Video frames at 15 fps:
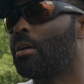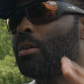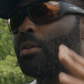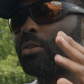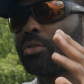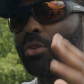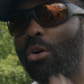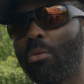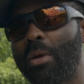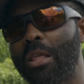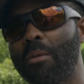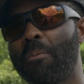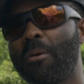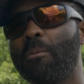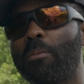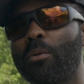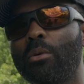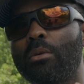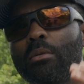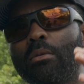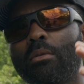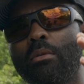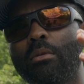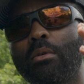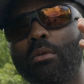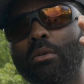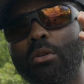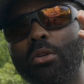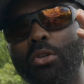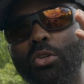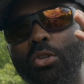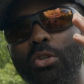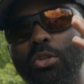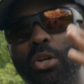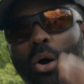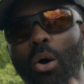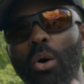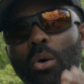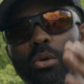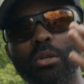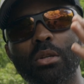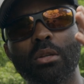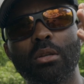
So many people don't